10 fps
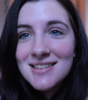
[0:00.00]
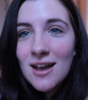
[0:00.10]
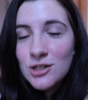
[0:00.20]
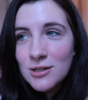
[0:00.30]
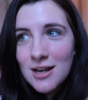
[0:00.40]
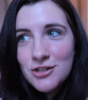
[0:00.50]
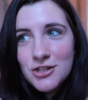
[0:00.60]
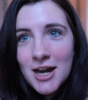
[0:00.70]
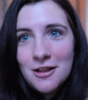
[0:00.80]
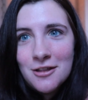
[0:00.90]
I
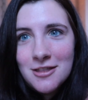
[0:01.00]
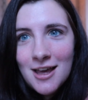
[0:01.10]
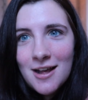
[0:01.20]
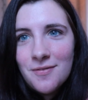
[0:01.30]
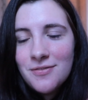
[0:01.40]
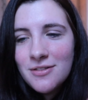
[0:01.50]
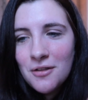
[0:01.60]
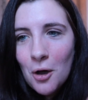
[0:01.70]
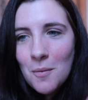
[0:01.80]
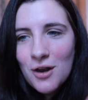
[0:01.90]
should title it that.
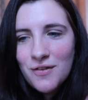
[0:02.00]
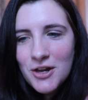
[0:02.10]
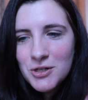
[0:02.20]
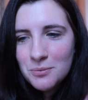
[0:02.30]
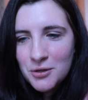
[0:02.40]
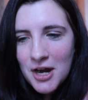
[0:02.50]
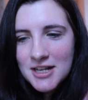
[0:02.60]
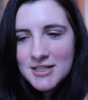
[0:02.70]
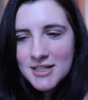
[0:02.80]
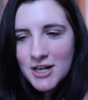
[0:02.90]
No motivation
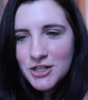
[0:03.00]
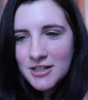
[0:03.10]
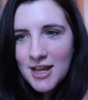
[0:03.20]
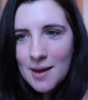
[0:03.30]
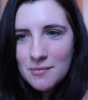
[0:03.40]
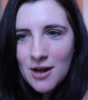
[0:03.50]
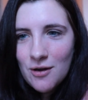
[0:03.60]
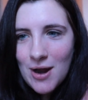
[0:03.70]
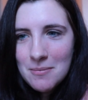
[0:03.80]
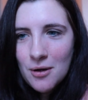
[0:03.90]
procrastination Camp
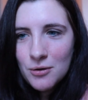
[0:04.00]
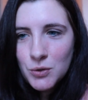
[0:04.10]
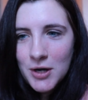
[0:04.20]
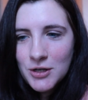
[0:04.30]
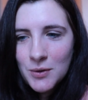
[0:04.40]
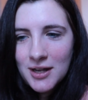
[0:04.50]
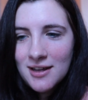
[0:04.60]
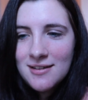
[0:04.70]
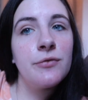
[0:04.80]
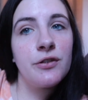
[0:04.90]
NaNoWriMo
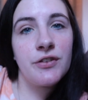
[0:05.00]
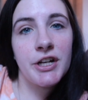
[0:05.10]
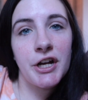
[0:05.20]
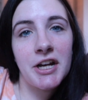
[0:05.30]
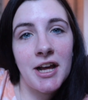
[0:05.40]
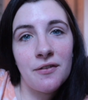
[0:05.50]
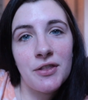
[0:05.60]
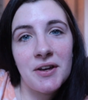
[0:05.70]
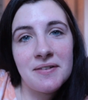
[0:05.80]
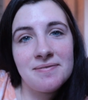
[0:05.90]
2020. We'll figure it
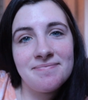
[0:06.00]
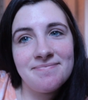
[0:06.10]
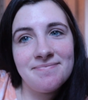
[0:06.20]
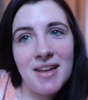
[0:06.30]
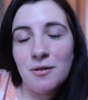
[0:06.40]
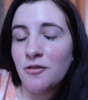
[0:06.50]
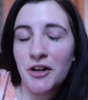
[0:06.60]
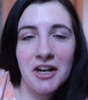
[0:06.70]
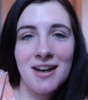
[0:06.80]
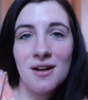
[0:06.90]
out though. And we'll
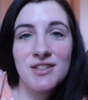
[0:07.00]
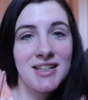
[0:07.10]
figure it out